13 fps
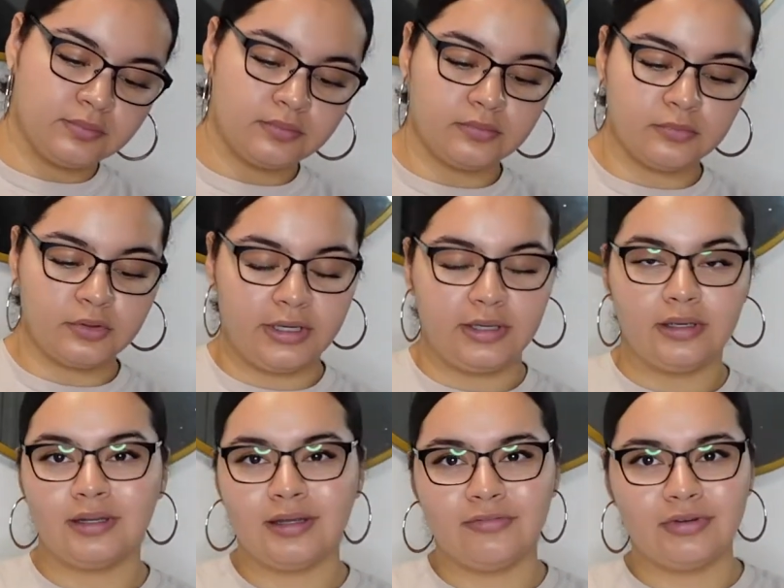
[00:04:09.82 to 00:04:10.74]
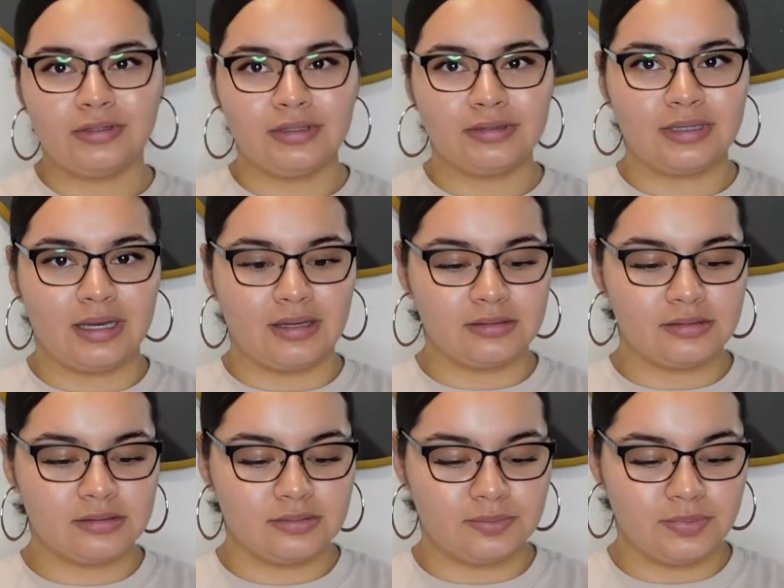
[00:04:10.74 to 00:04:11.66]
Okay, and I found like
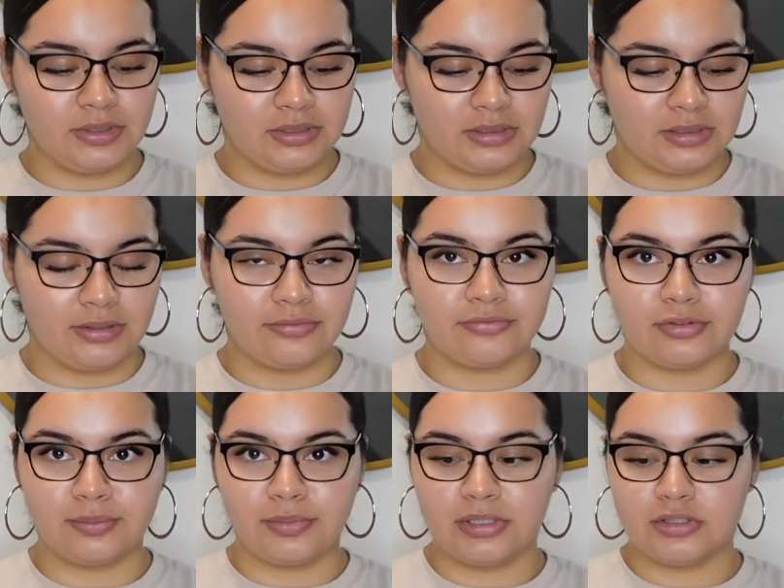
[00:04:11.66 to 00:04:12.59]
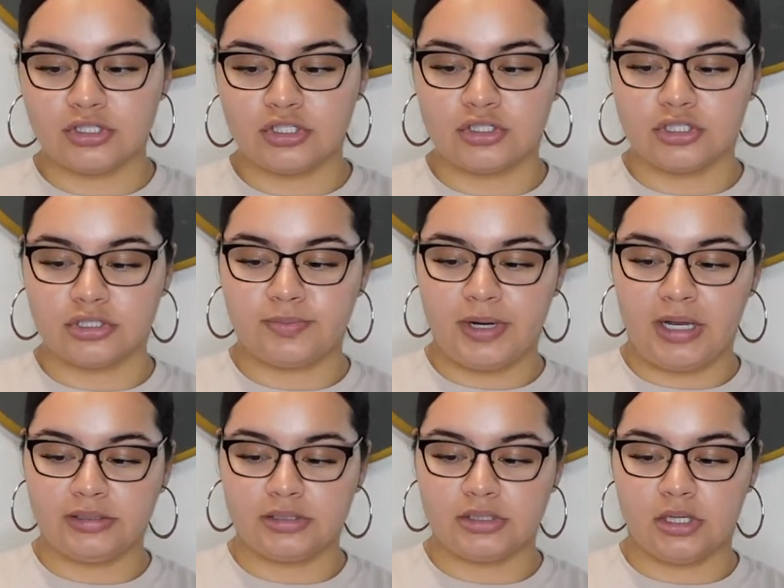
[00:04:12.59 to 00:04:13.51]
that's been enough for me to just
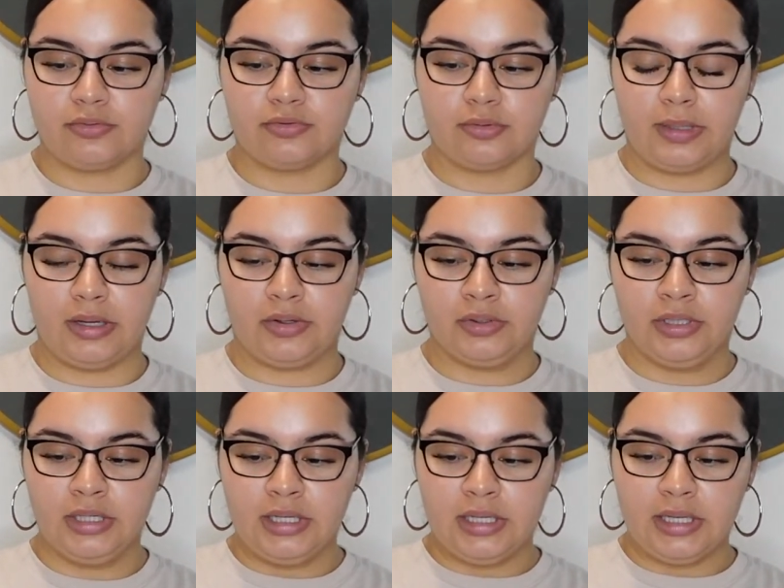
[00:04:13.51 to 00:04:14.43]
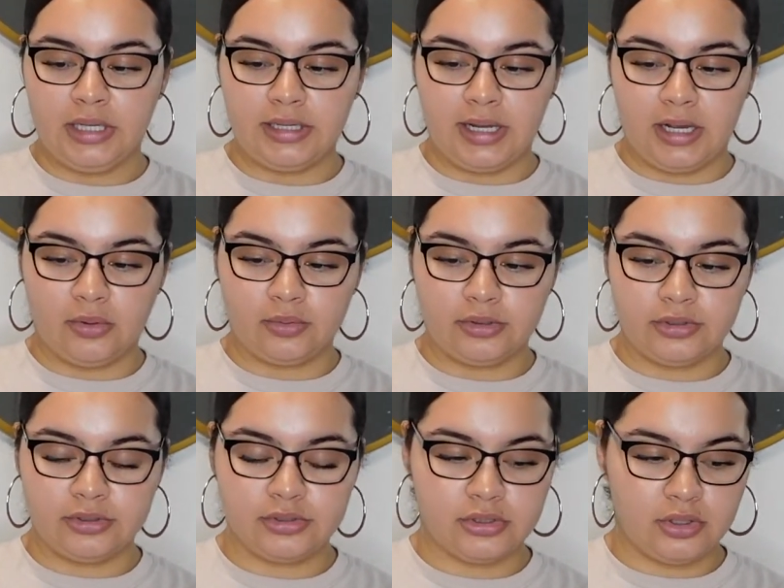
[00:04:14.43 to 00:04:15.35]
practice on for about an hour
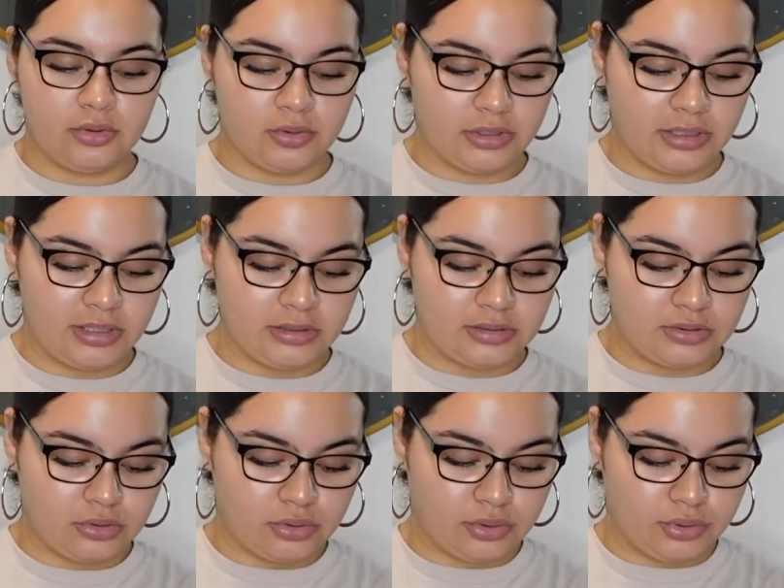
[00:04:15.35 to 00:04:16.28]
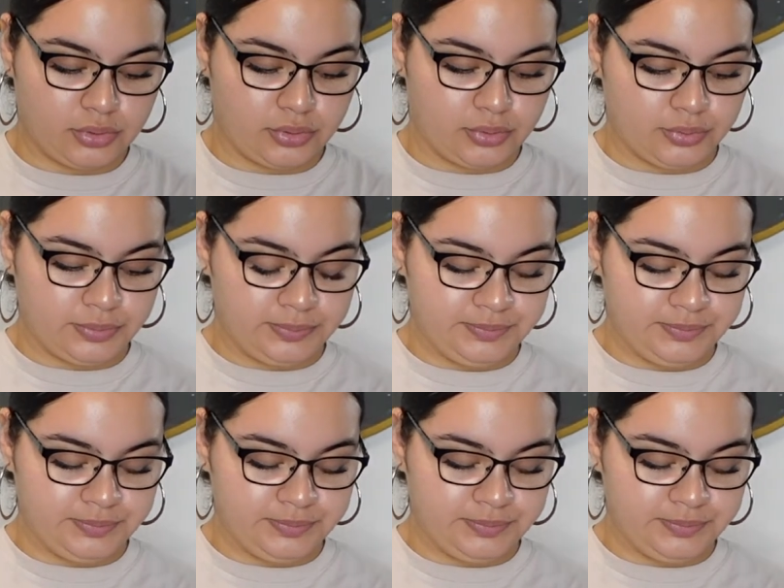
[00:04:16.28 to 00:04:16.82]
or so, or get through